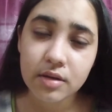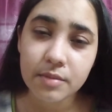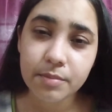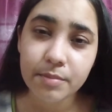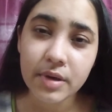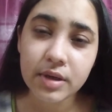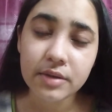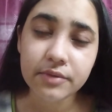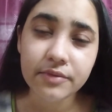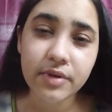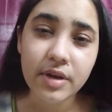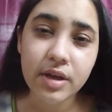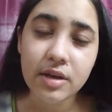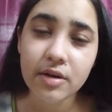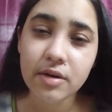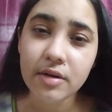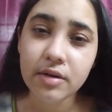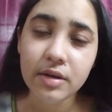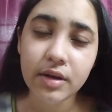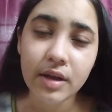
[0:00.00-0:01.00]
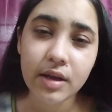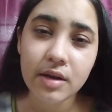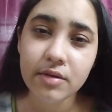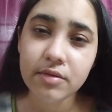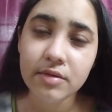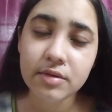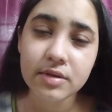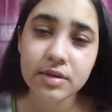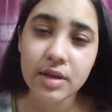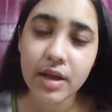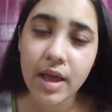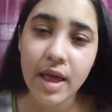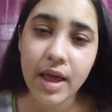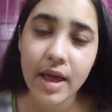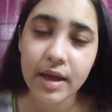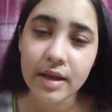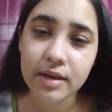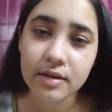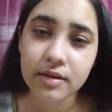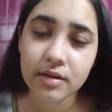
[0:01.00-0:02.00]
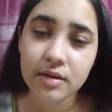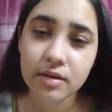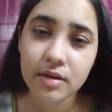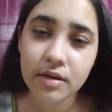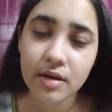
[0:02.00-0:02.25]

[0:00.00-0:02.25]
But we don't use an.